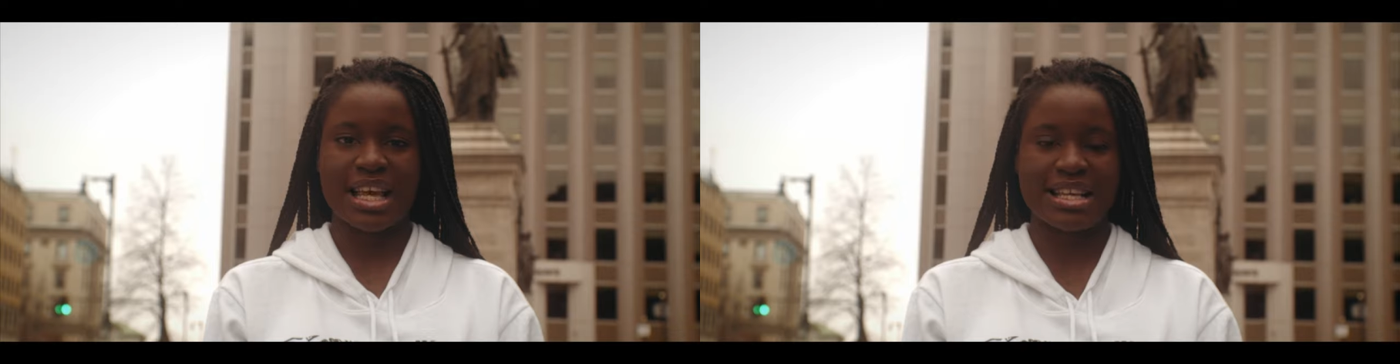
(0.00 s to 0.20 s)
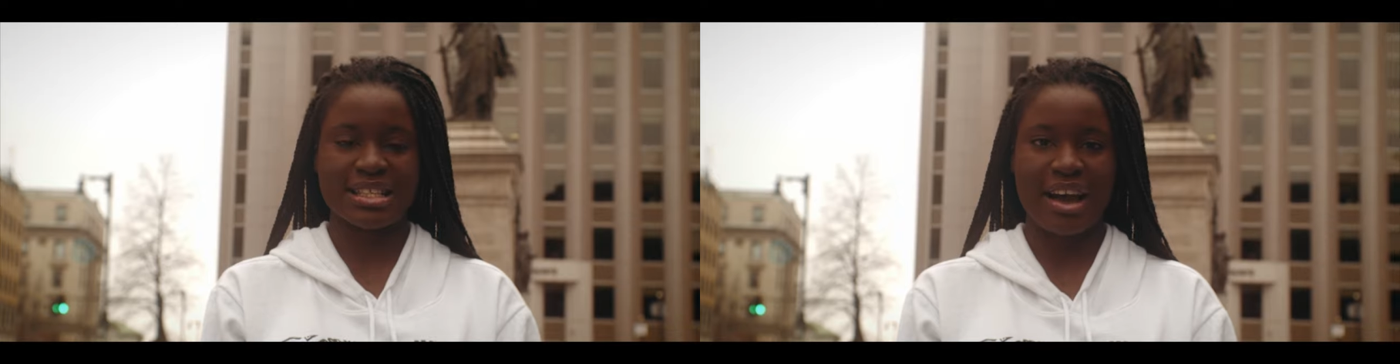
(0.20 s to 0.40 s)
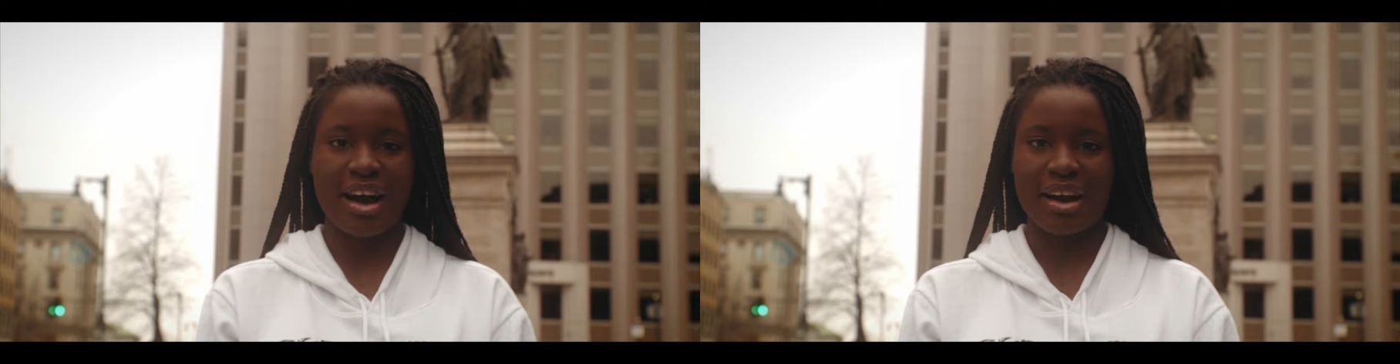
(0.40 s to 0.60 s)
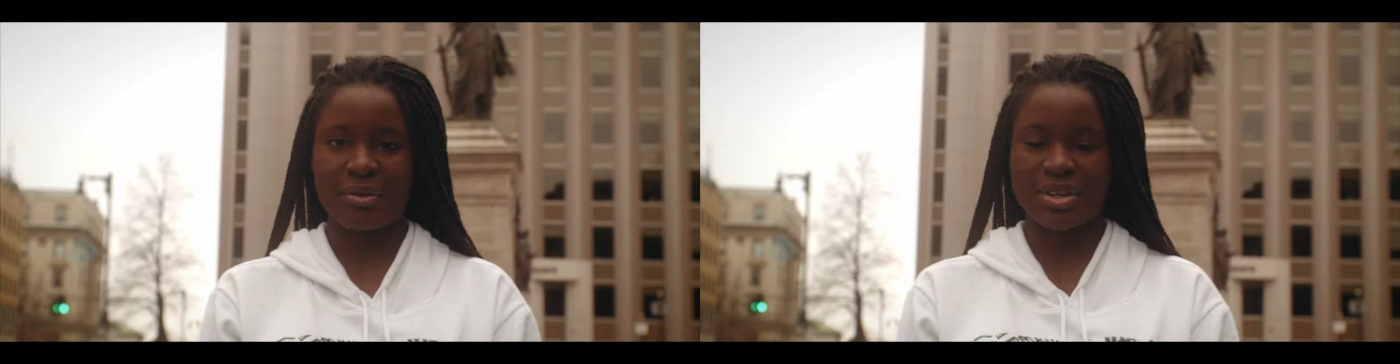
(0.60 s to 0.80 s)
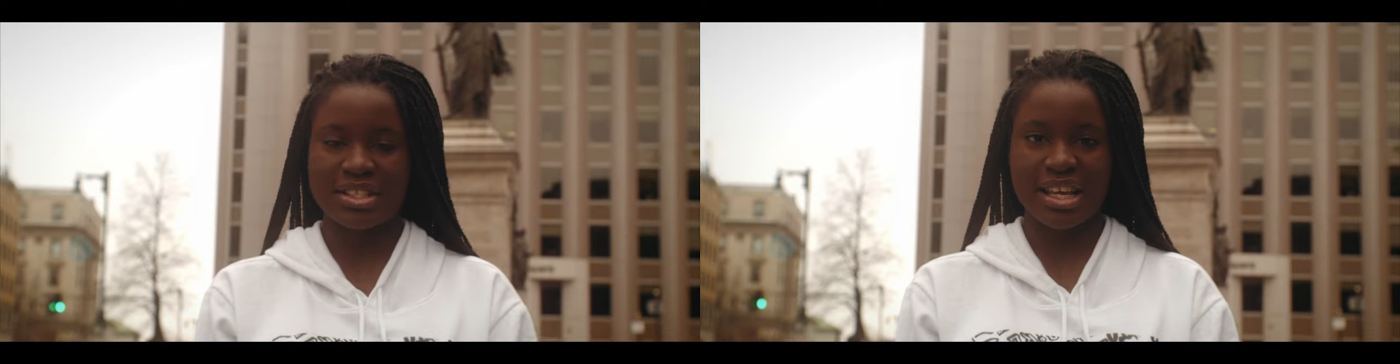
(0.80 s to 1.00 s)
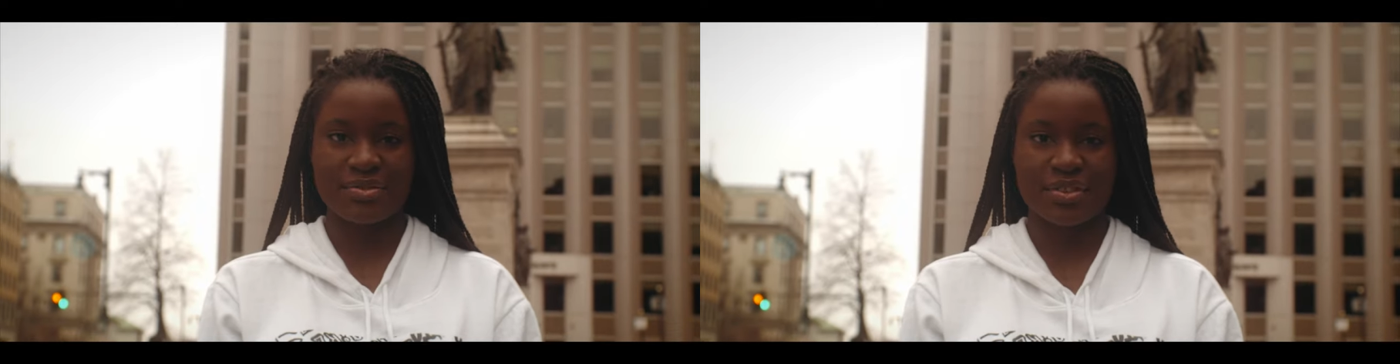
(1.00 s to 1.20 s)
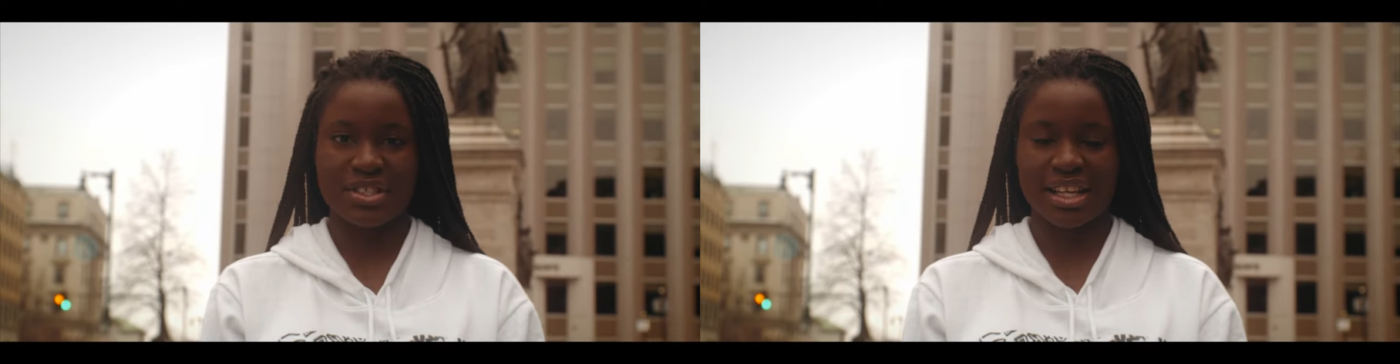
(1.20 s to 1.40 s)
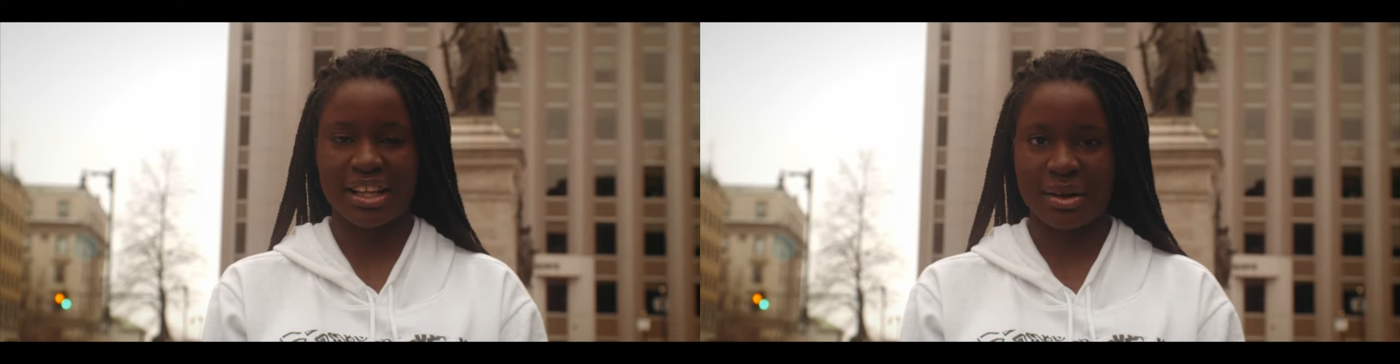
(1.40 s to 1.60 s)
S.I.R., which stands for
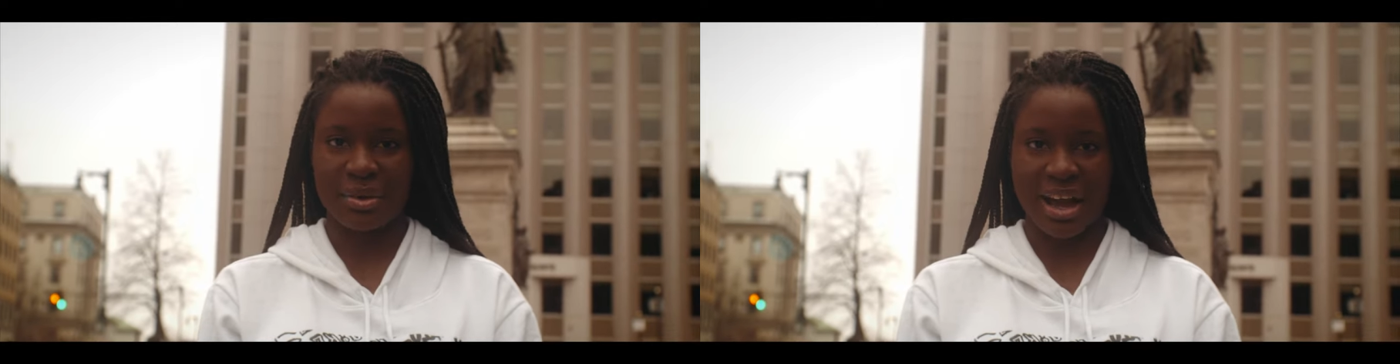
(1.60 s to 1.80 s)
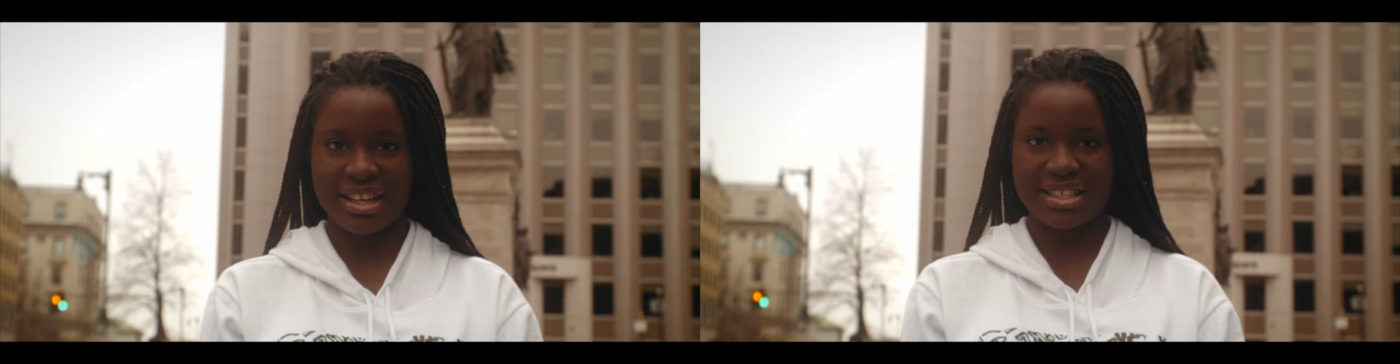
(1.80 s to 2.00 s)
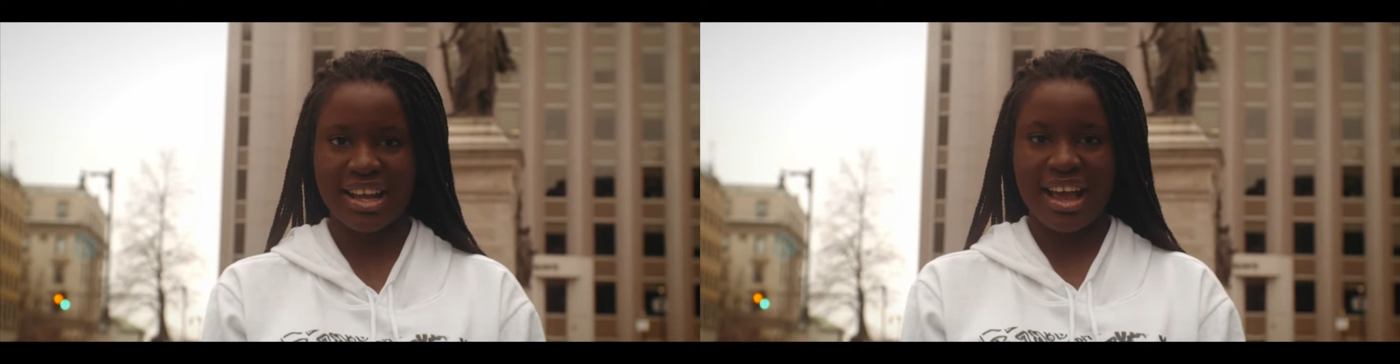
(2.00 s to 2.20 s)
Still I Rise.